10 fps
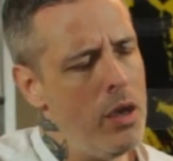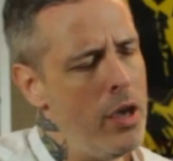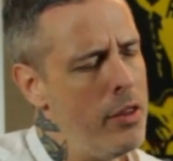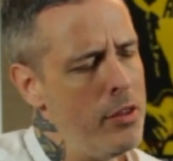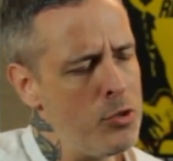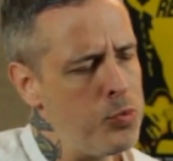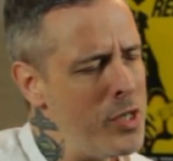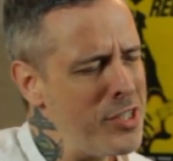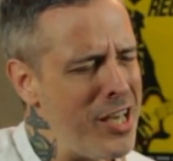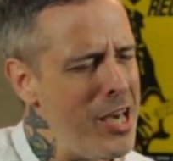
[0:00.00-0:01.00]
Hey, this
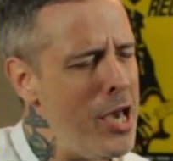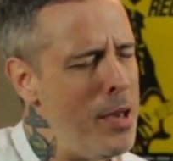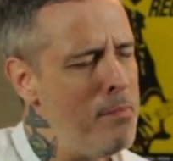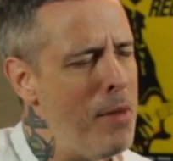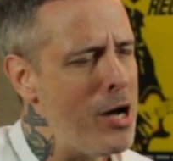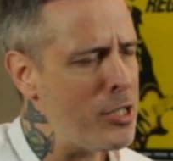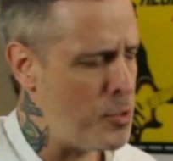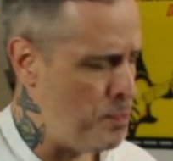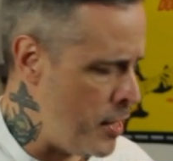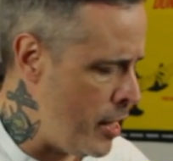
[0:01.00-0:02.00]
whiskey
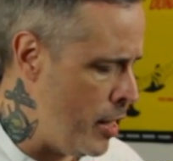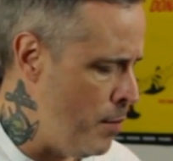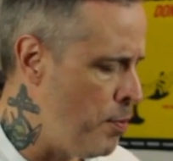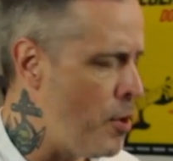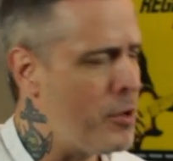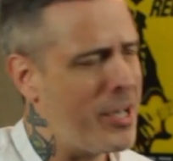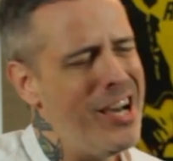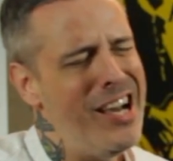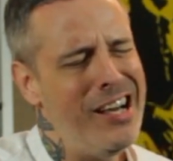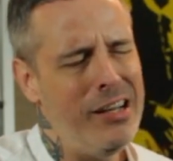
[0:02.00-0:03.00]
must be
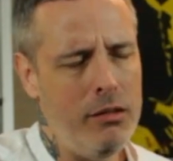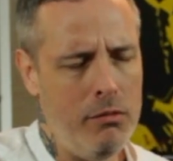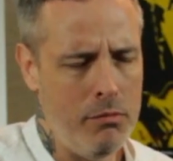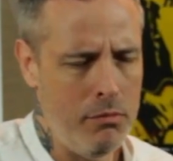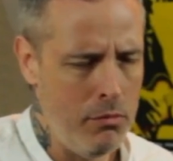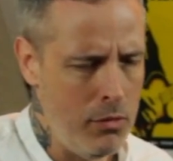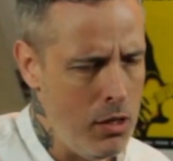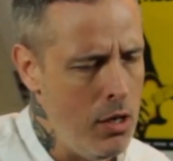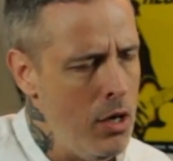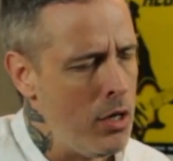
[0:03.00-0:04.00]
broken,
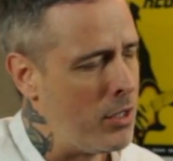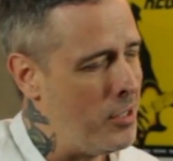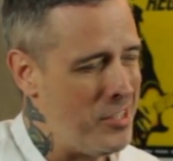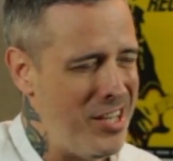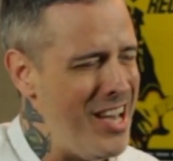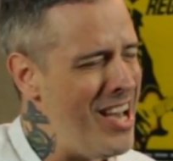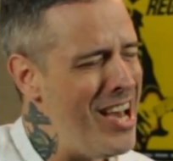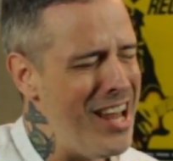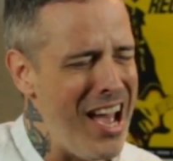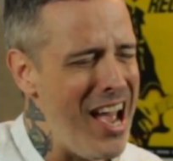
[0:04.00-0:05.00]
'cause
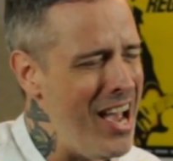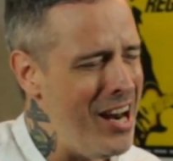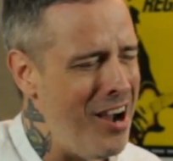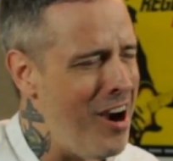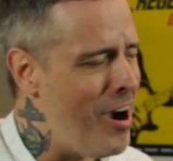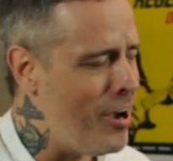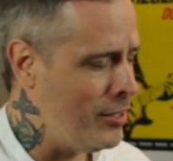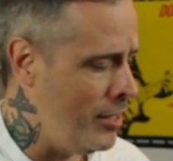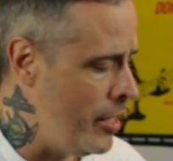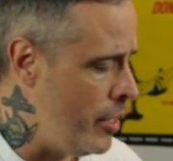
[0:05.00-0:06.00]
it ain't
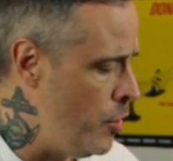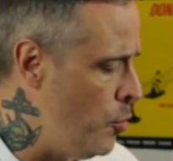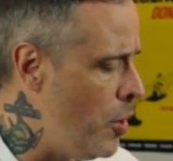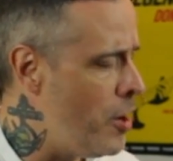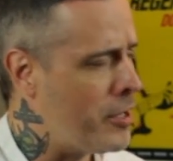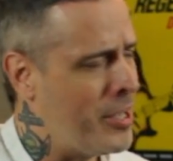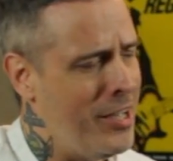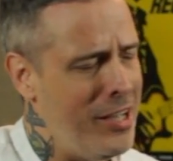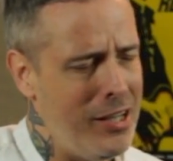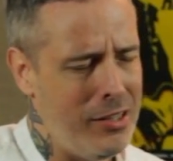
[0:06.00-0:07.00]
hardly
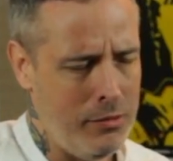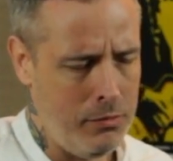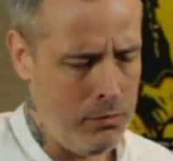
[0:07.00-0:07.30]
working